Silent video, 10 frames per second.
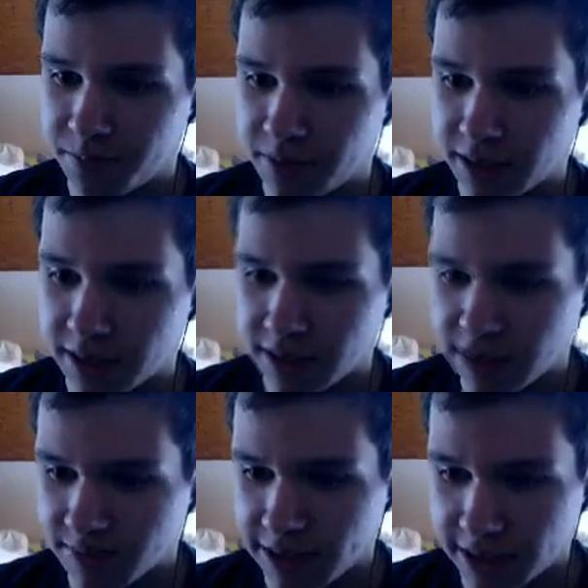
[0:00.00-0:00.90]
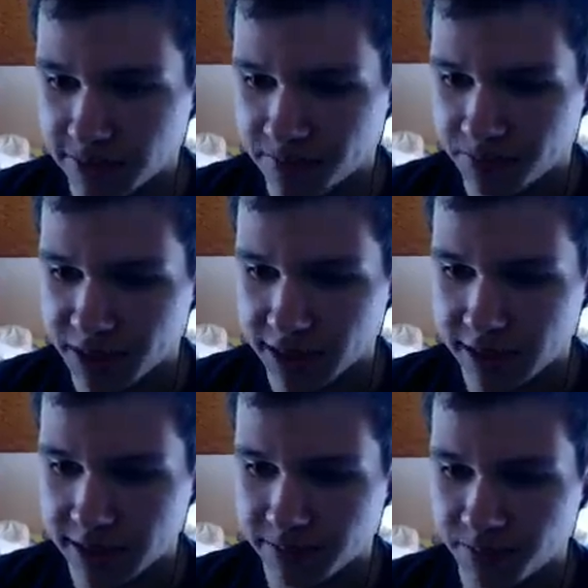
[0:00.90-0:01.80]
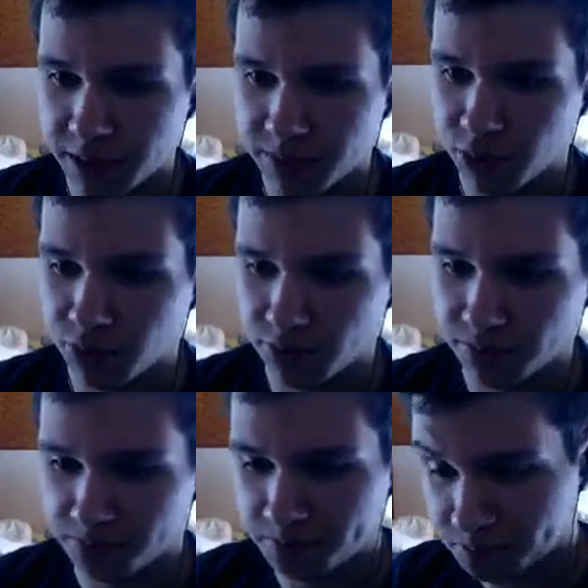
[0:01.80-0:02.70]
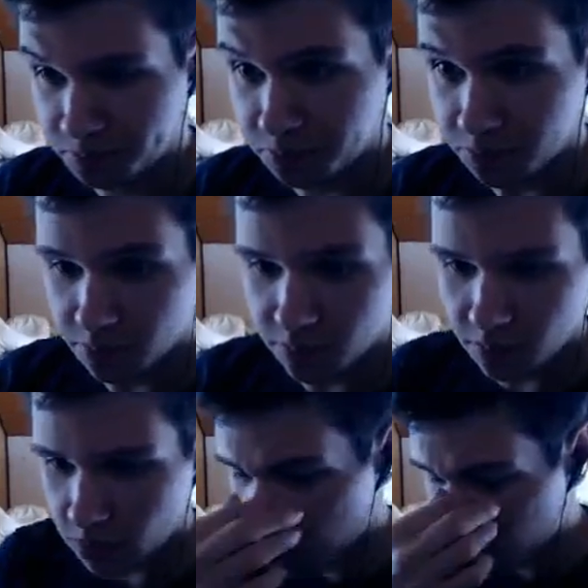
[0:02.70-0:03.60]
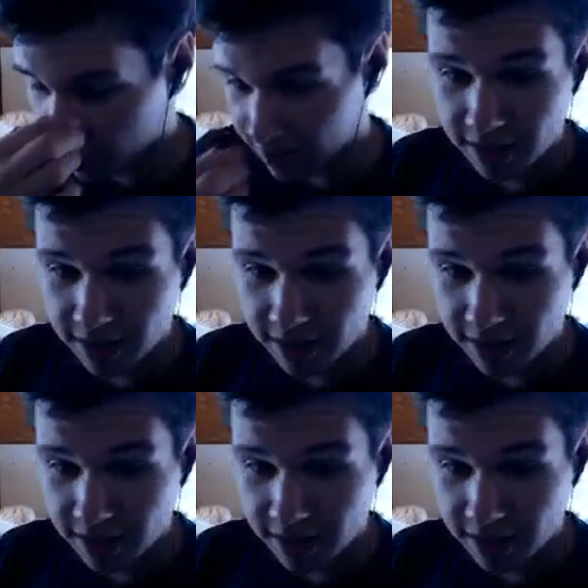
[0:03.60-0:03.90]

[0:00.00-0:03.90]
This. That's better. That's, that's more useful. Okay.